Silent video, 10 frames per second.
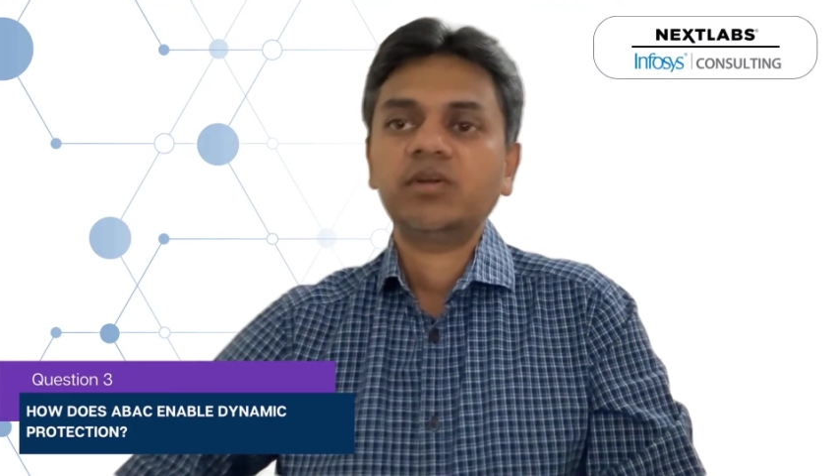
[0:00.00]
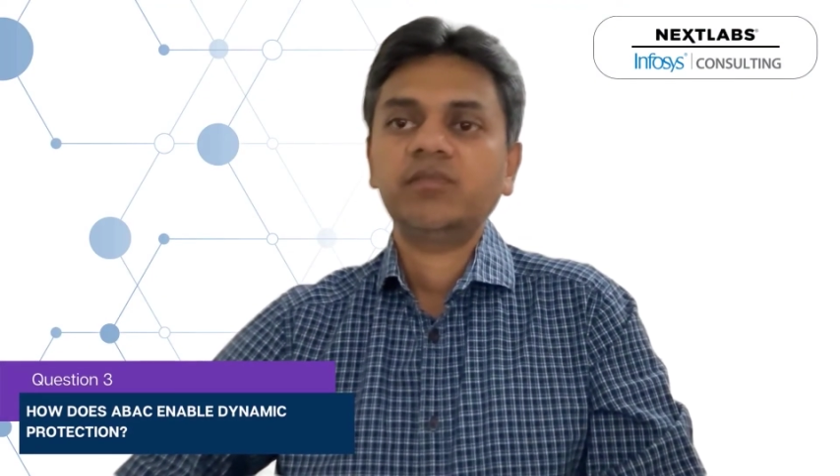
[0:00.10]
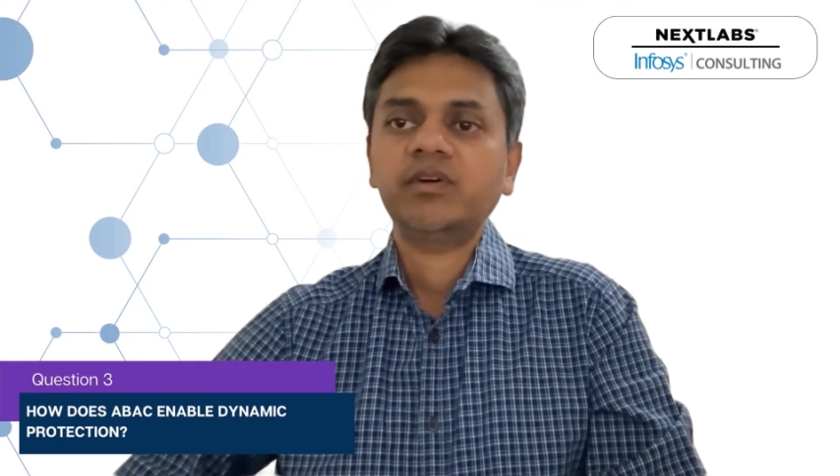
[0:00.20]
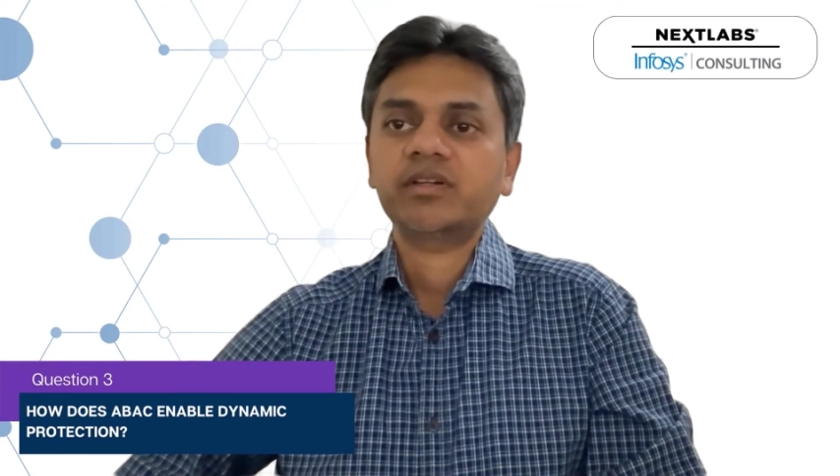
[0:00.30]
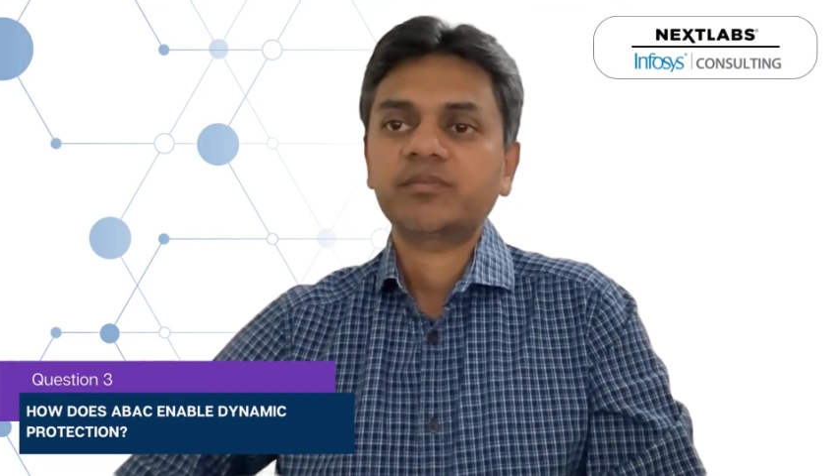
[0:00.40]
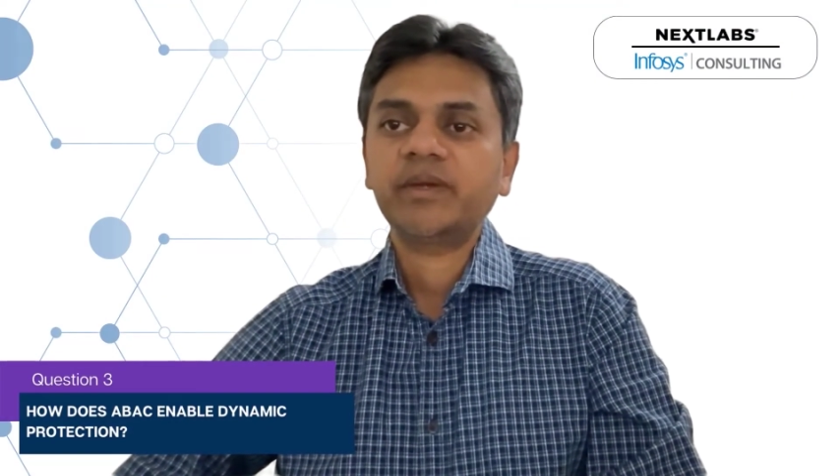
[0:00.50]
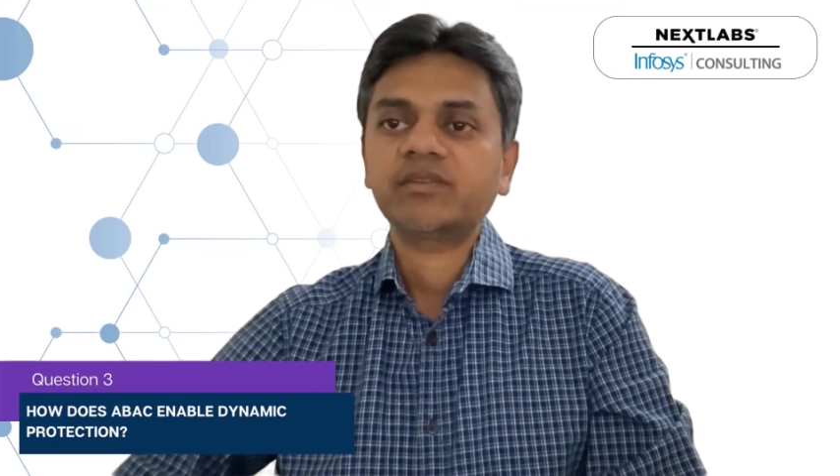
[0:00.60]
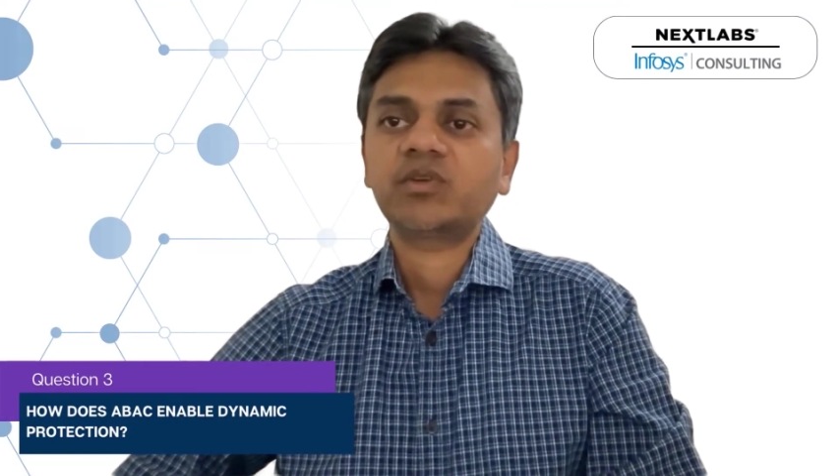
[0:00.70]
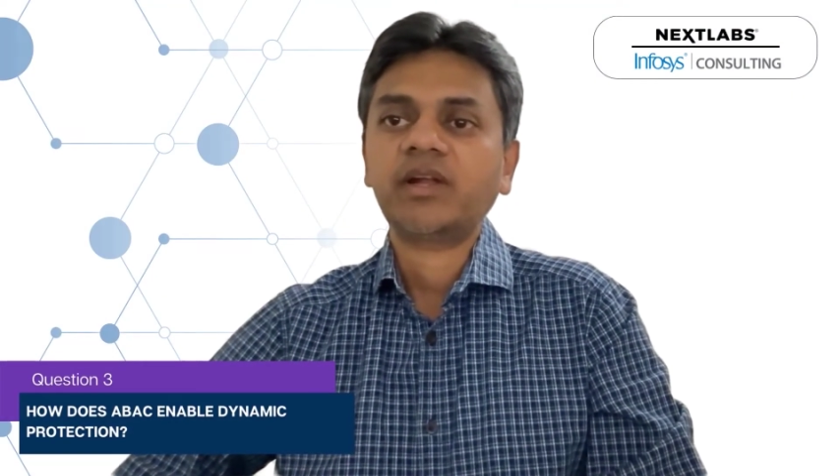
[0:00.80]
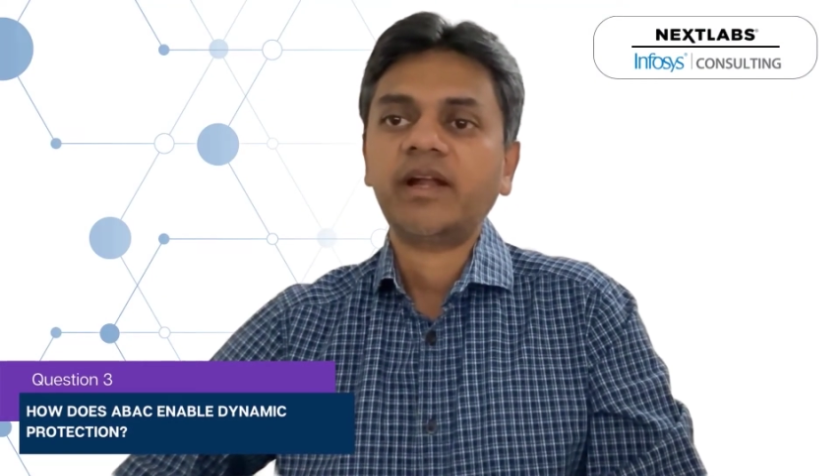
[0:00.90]
works
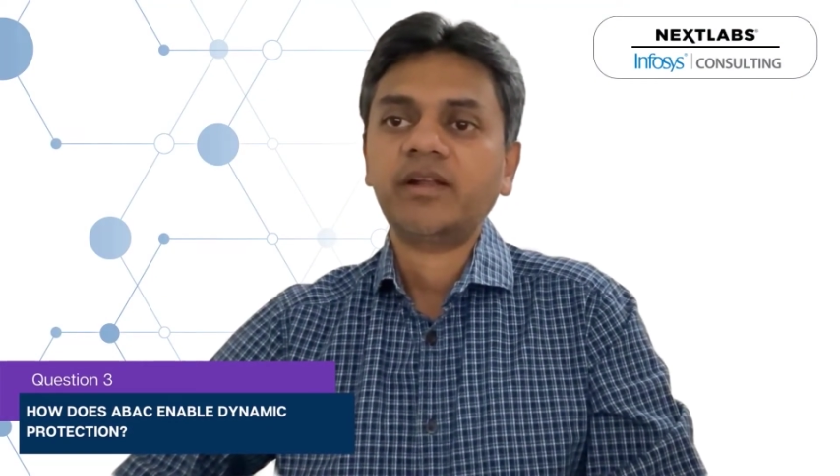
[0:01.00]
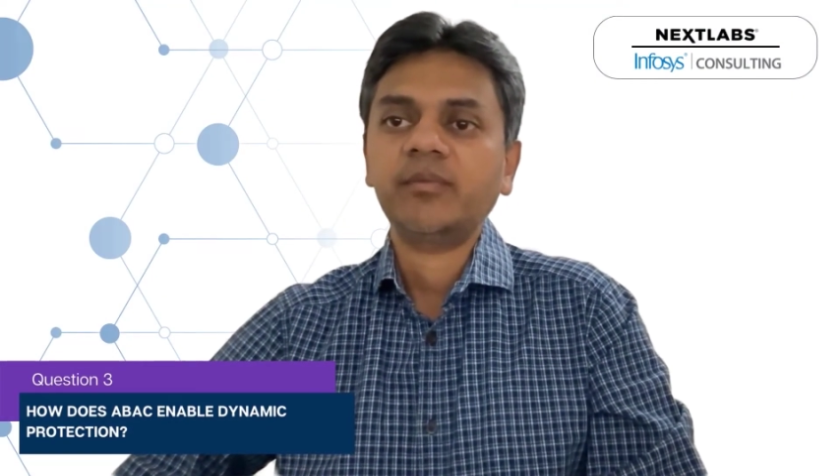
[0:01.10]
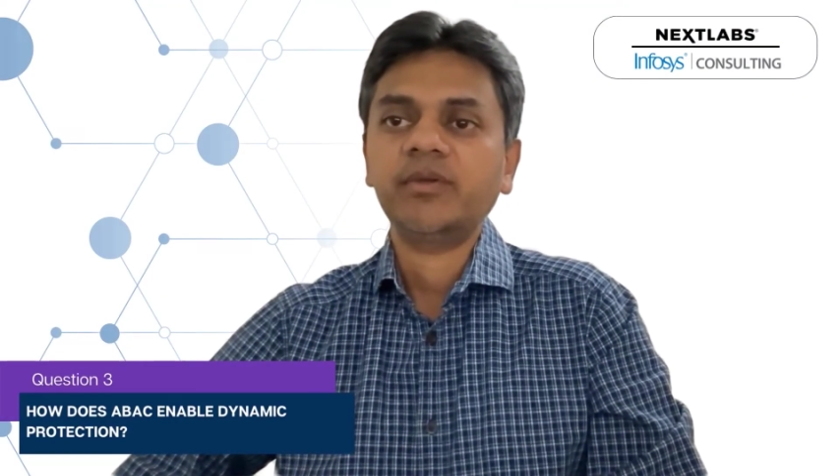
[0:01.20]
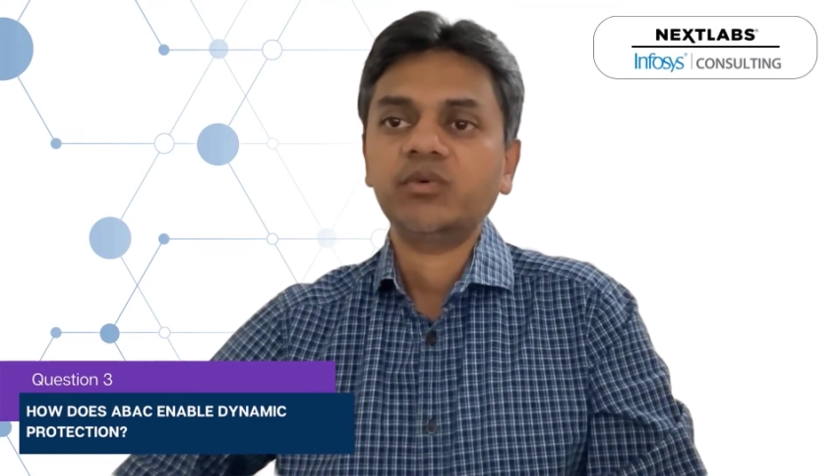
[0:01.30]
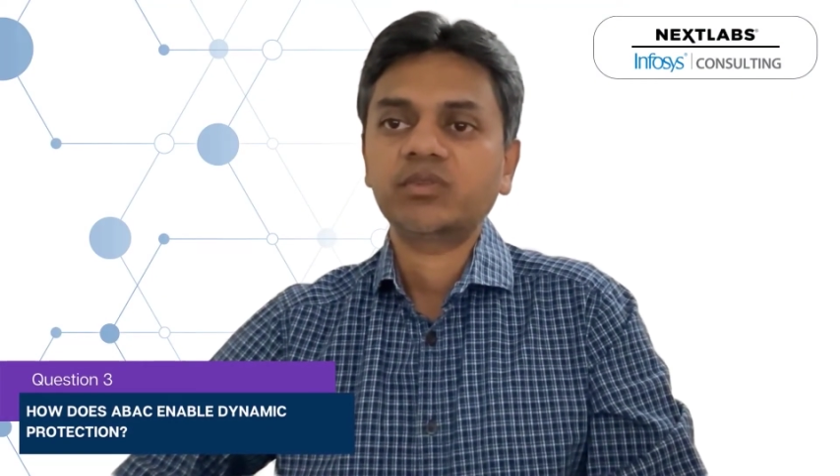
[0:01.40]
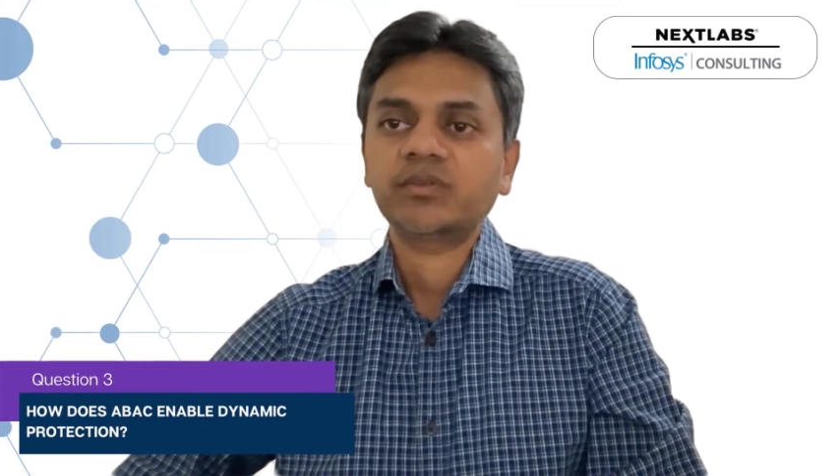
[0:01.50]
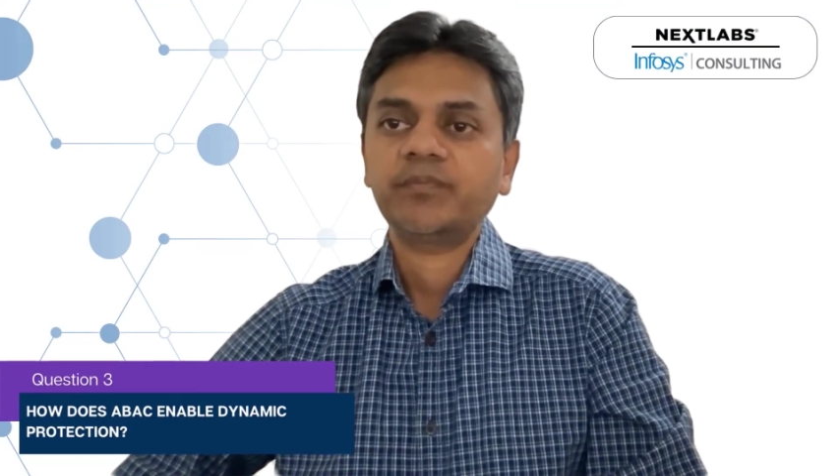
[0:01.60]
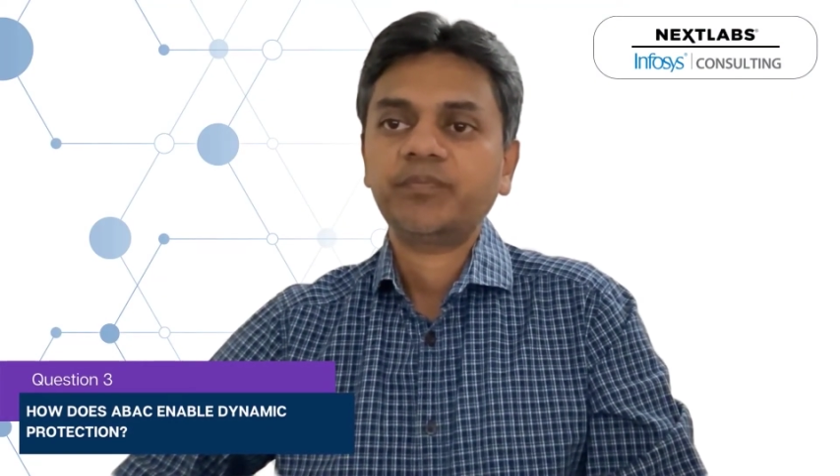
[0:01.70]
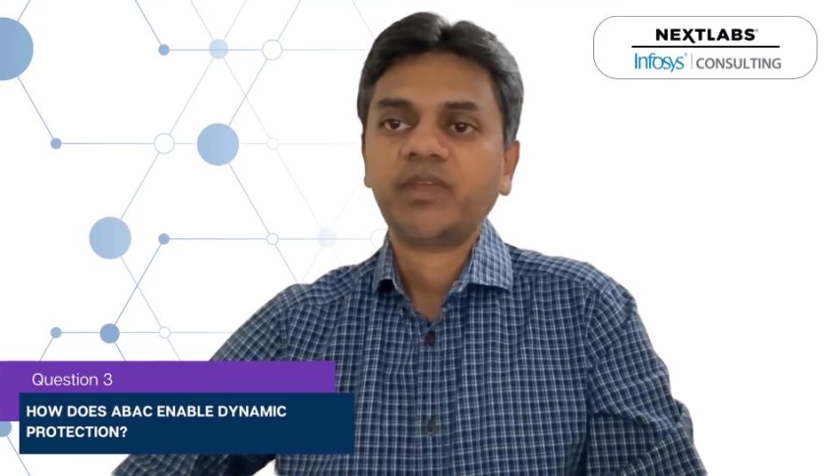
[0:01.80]
based on attributes,